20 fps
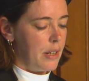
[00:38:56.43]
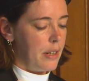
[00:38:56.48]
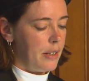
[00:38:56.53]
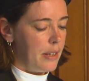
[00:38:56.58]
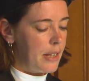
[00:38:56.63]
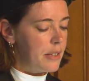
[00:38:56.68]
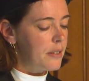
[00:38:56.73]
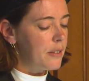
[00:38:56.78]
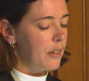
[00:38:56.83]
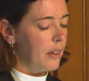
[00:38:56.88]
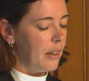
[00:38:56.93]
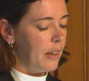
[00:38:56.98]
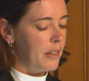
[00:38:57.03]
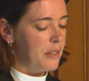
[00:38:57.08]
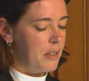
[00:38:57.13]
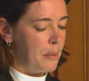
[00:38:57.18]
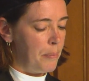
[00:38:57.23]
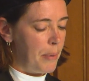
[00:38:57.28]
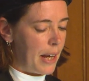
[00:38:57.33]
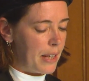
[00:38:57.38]
This
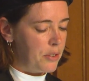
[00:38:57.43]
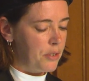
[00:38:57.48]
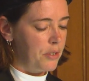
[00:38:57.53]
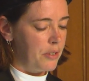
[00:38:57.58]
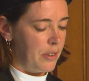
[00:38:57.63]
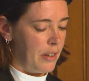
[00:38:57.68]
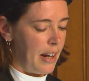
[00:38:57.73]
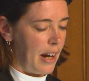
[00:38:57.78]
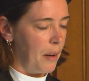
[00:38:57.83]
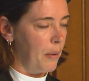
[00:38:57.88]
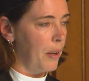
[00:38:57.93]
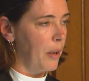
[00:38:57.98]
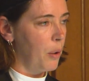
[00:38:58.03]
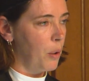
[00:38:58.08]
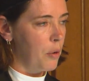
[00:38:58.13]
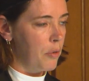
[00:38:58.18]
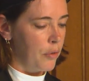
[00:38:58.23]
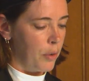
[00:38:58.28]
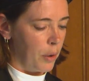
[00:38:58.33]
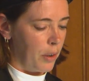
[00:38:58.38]
is the best
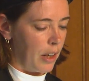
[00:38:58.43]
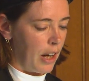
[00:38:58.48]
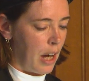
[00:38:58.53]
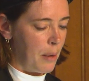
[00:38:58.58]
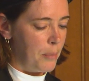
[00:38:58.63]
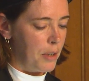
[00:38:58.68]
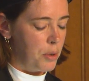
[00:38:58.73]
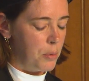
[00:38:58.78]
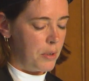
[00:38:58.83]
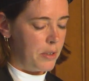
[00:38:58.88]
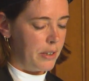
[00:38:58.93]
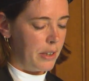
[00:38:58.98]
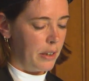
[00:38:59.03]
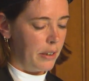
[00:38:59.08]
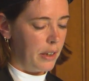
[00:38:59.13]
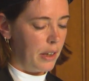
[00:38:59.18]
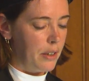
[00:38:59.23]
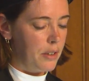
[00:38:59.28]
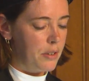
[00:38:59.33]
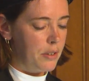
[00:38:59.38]
scenario for climate
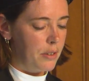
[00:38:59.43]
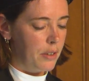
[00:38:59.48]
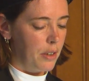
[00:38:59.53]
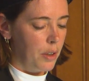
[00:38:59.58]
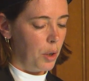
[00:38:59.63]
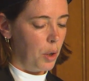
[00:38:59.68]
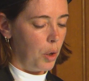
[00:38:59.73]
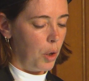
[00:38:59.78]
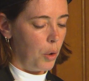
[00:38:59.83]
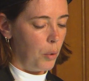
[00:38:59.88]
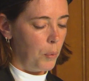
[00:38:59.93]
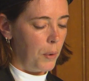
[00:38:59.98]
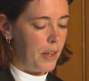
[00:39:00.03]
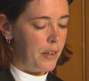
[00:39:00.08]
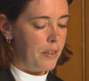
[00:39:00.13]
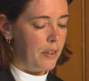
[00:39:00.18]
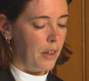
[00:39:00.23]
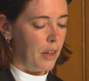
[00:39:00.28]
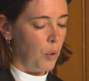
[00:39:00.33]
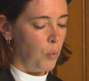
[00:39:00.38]
resilience
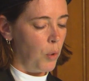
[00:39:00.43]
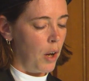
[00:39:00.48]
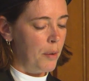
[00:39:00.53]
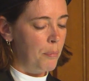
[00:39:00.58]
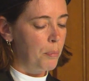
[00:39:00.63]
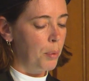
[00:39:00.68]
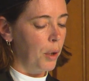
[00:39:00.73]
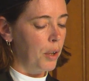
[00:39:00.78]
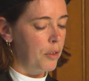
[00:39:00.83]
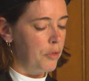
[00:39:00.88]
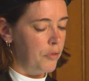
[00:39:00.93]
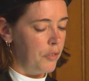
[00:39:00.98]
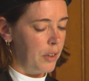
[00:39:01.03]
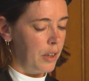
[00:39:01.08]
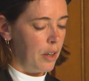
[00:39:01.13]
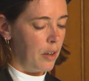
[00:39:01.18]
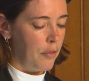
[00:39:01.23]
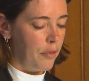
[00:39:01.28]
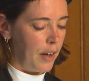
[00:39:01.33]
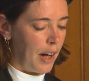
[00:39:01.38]
with a
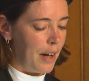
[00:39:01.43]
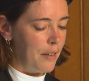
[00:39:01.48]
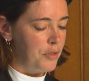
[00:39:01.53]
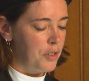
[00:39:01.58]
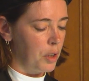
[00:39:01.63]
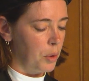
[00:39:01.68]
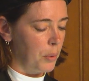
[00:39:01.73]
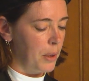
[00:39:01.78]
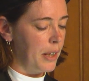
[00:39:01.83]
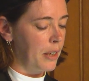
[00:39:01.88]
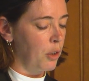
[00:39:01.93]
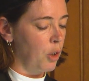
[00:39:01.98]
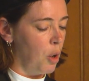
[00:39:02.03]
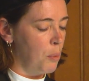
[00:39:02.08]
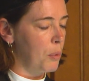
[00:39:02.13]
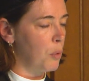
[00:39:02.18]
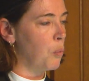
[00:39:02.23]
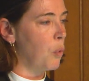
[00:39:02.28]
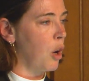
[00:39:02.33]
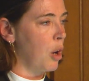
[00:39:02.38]
1.5 degree
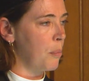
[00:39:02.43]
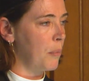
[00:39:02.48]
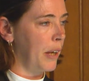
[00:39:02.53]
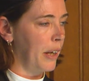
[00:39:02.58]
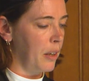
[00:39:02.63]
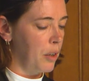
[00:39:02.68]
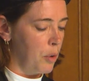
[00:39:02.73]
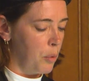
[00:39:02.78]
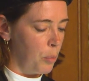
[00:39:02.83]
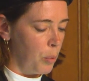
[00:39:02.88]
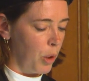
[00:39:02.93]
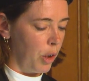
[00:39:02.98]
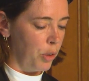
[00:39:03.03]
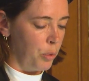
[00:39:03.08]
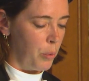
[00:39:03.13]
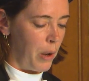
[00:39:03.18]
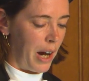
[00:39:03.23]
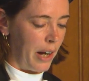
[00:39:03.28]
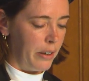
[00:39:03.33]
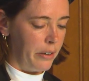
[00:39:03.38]
global warming
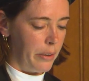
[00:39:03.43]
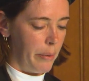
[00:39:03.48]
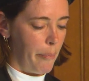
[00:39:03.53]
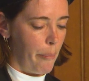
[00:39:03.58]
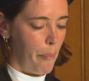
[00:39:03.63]
worldwide.